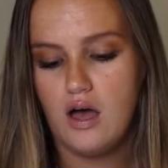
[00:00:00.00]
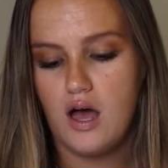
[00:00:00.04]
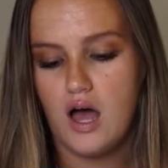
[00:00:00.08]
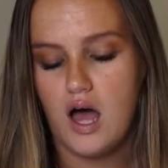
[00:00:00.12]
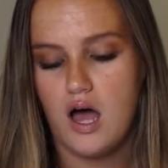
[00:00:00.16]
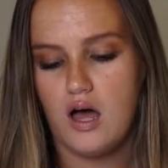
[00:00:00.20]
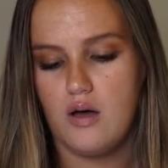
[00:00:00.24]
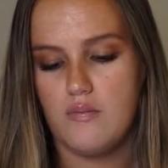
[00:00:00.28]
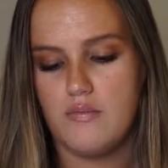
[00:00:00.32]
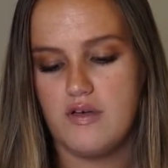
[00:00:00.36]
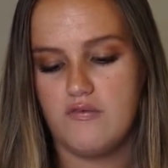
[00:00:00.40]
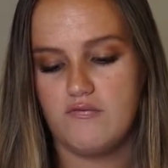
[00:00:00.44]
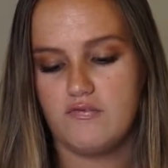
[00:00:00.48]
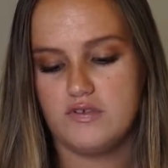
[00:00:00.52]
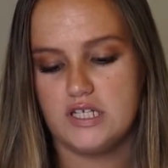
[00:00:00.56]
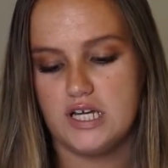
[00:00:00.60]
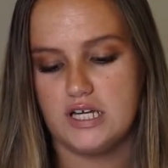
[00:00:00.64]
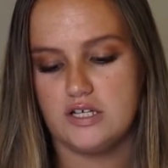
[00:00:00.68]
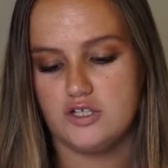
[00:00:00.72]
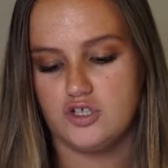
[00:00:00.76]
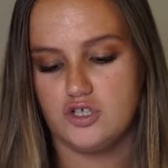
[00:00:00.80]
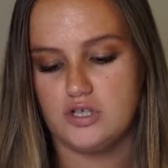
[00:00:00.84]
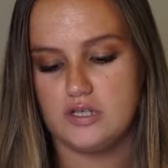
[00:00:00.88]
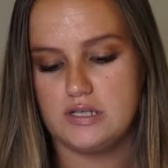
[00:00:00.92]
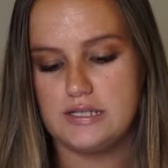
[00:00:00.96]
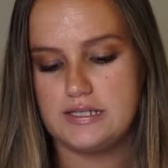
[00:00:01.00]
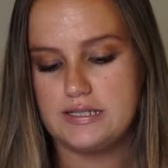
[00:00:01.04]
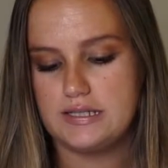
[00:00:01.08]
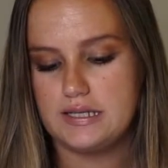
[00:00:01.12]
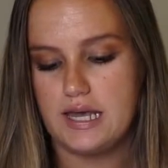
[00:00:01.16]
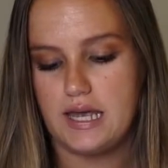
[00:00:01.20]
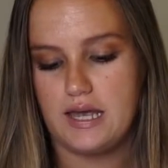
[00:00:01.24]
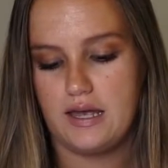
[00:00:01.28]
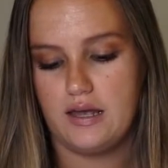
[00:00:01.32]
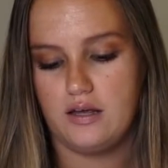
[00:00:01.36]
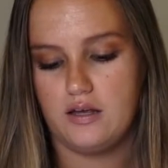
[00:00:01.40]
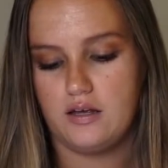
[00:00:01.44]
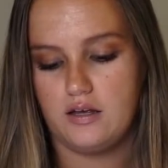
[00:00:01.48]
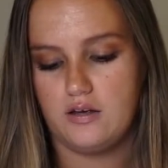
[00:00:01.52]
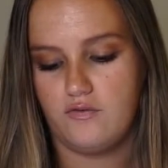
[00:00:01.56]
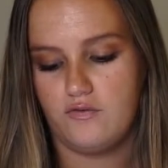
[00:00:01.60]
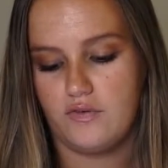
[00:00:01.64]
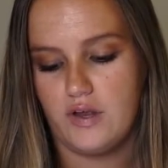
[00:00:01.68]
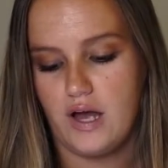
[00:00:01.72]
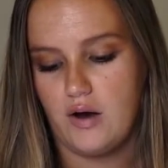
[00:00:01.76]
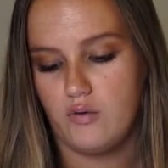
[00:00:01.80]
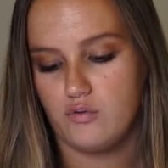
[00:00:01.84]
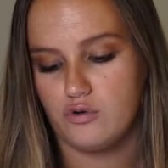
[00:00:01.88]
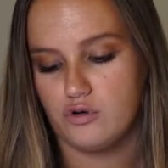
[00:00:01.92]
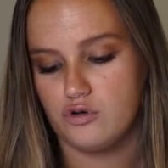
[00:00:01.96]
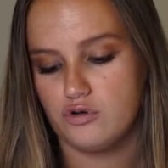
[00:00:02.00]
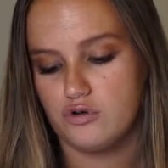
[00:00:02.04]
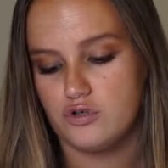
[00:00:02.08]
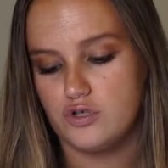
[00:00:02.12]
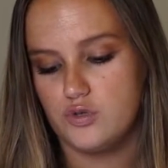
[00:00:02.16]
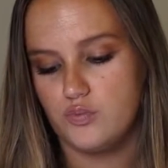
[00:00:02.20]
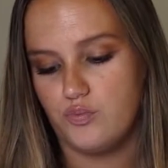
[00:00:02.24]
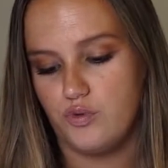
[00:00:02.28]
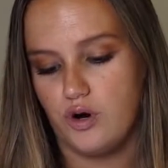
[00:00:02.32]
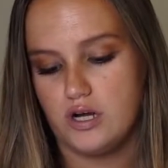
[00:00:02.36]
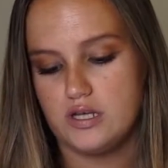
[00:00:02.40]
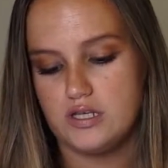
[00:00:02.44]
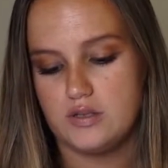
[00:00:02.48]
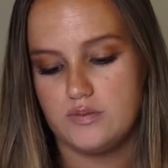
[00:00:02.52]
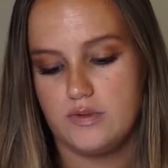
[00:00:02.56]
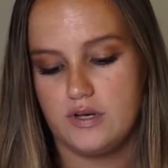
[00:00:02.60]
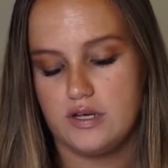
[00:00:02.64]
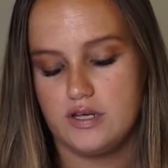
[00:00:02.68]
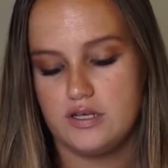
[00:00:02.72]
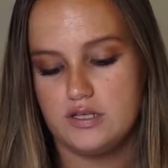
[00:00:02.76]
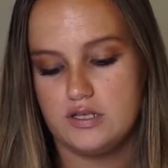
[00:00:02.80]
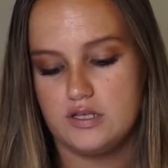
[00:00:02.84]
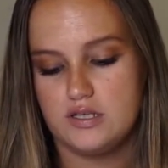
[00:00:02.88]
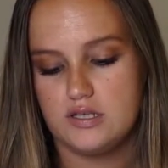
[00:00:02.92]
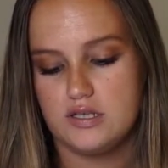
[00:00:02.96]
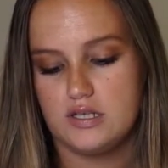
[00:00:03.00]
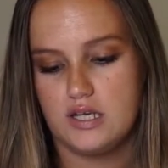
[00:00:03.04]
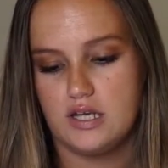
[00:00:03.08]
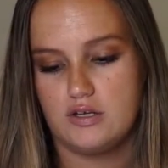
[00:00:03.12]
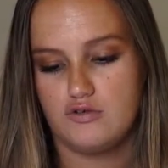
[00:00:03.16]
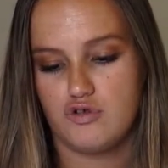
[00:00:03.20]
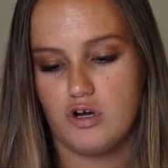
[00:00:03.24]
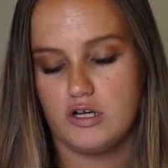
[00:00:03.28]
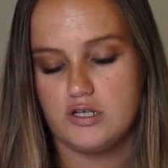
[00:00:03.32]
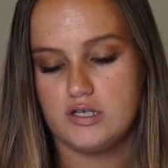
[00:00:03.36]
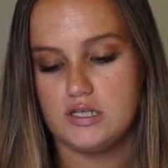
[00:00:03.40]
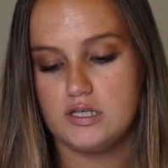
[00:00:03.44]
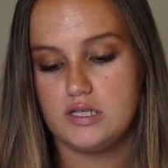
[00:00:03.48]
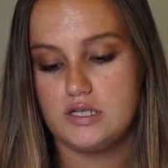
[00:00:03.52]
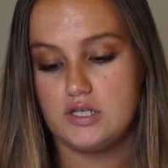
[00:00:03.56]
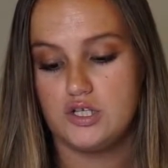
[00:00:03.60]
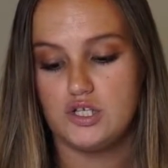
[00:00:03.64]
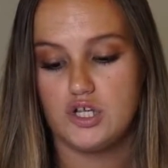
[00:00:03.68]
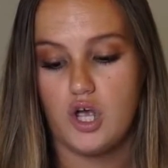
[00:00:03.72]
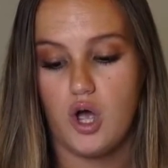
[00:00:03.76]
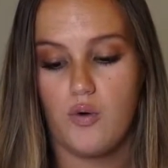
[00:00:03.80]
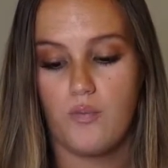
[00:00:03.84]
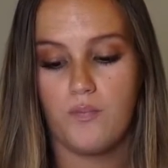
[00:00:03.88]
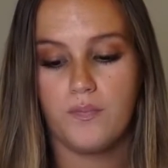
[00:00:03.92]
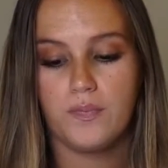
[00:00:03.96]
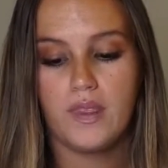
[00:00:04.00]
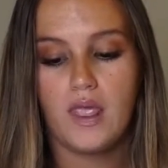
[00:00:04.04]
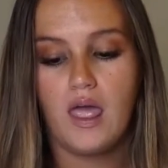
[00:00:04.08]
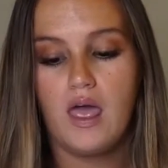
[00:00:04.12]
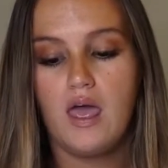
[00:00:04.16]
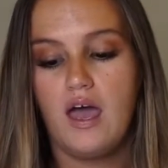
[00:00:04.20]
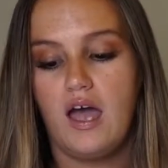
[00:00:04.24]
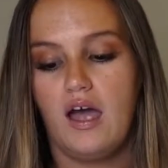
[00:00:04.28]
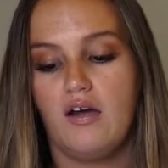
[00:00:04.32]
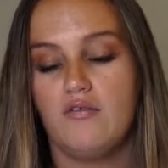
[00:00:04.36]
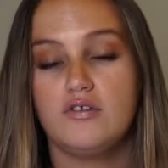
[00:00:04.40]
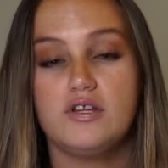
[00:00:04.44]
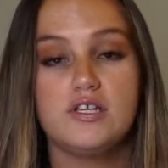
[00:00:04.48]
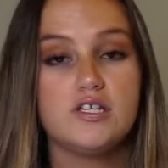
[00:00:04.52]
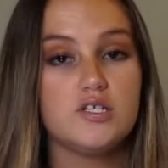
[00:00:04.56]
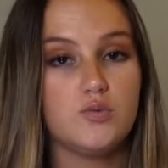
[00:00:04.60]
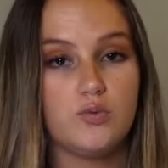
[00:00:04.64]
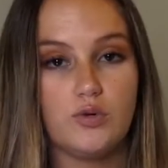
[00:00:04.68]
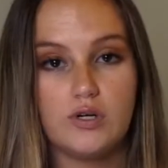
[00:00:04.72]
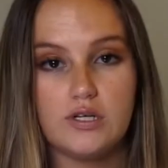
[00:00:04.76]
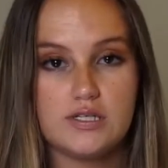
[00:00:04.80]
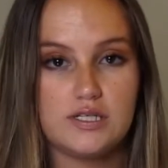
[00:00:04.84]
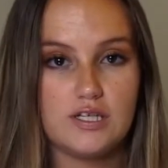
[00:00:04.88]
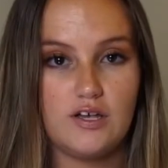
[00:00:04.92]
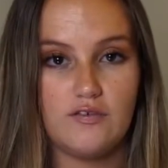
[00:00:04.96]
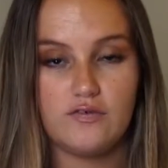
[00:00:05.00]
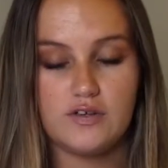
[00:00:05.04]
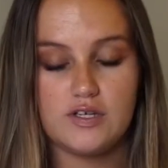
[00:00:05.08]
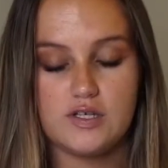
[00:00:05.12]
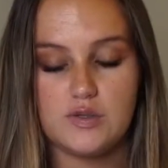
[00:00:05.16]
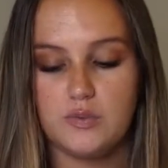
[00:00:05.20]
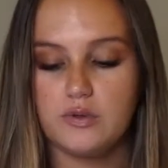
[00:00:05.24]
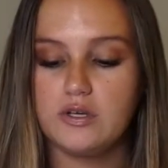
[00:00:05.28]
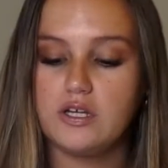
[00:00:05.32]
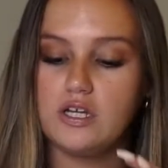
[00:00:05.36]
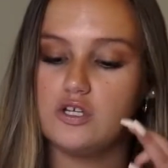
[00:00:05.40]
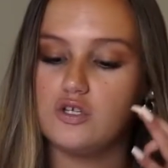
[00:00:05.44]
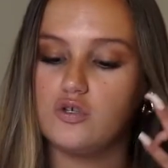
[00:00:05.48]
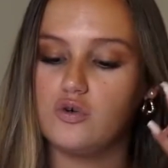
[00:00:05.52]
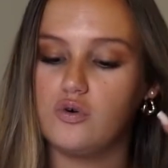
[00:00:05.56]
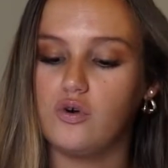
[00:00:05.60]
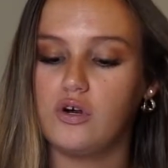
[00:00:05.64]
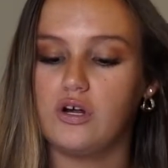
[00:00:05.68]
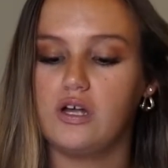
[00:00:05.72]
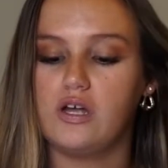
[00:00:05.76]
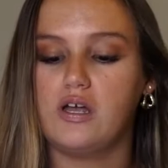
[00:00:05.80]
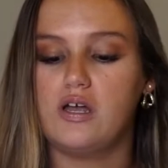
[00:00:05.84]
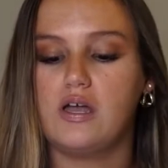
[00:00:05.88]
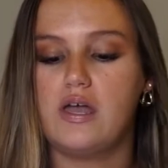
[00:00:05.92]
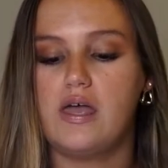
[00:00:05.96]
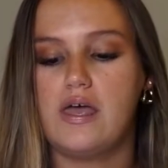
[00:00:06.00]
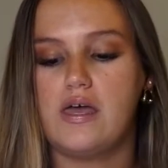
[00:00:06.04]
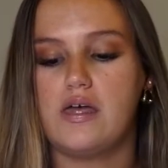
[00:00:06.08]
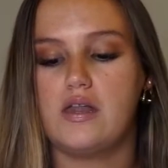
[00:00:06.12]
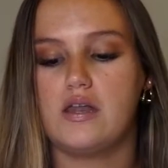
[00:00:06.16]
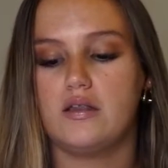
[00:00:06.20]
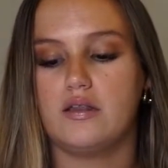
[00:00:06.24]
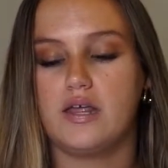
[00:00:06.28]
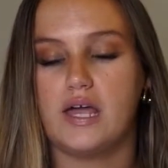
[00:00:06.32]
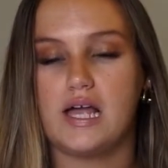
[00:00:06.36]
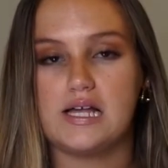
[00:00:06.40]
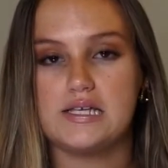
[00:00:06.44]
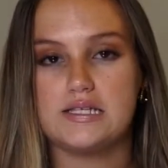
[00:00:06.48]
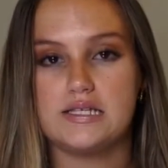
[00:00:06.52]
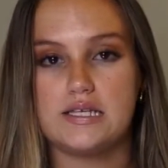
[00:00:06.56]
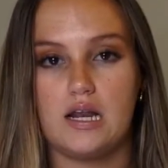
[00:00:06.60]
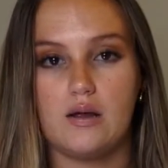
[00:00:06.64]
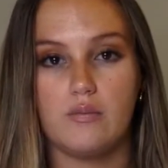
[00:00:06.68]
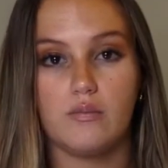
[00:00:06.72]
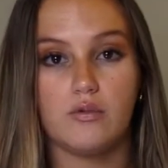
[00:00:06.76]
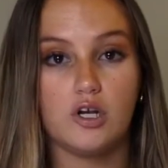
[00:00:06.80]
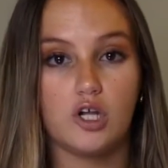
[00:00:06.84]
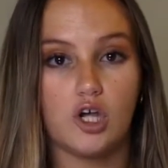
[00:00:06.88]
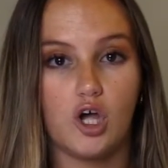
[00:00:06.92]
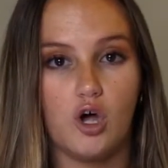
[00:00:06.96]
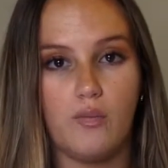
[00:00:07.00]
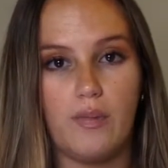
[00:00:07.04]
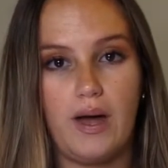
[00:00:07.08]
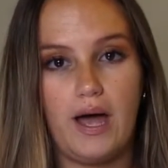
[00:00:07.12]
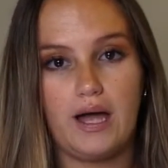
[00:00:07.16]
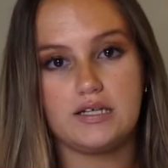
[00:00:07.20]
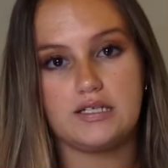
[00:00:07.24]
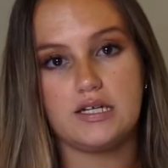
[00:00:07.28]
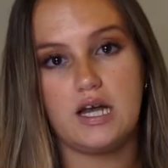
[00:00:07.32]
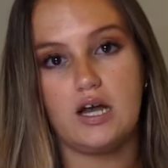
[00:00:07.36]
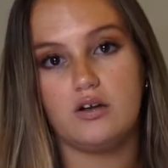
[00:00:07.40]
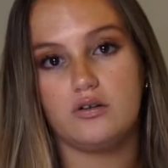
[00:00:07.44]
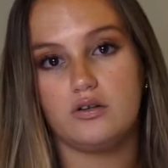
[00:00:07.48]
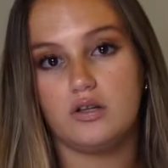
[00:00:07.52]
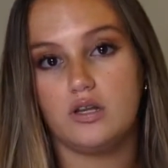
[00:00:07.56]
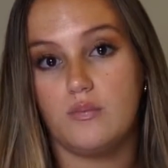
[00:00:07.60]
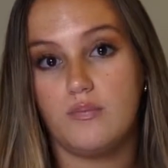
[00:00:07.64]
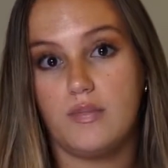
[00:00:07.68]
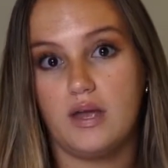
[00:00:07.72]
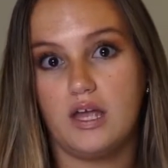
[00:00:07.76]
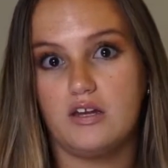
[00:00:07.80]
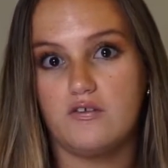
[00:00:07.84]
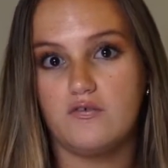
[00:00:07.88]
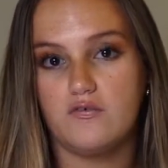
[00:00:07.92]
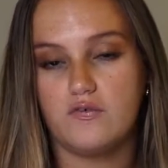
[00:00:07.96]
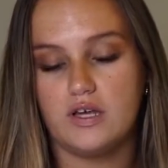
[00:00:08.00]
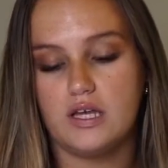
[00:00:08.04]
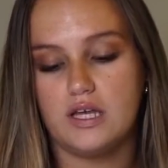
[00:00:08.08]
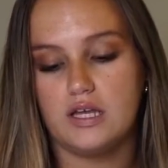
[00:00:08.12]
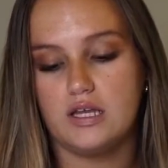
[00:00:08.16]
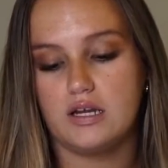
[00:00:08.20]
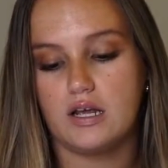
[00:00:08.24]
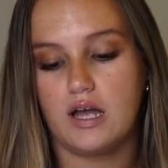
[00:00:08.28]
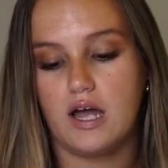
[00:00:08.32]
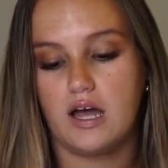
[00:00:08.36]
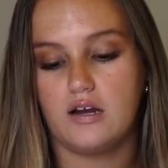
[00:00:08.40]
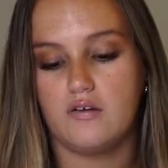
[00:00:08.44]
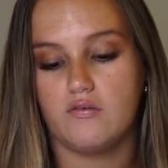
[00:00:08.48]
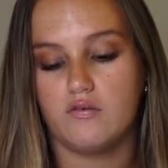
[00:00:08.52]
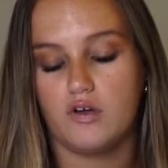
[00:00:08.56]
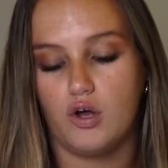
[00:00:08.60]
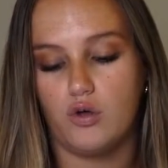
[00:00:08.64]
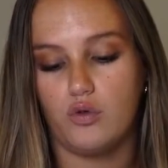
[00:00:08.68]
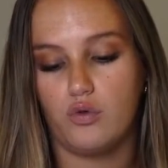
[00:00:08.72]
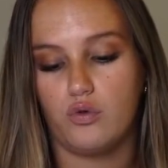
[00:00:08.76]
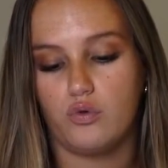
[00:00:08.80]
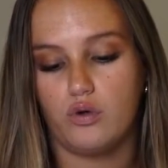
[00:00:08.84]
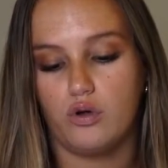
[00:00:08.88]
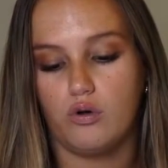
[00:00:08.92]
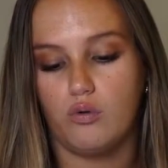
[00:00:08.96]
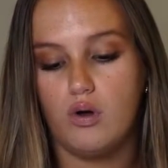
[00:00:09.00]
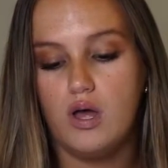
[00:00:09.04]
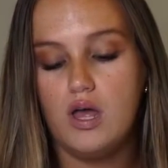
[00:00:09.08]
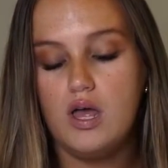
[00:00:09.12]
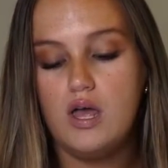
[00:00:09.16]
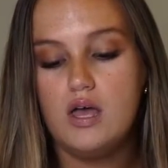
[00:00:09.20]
Invitations, cake, flowers, bridesmaids, and dresses. So everything's pretty self-explanatory, and like I said, I'm going to go back down the main feed and kind of go through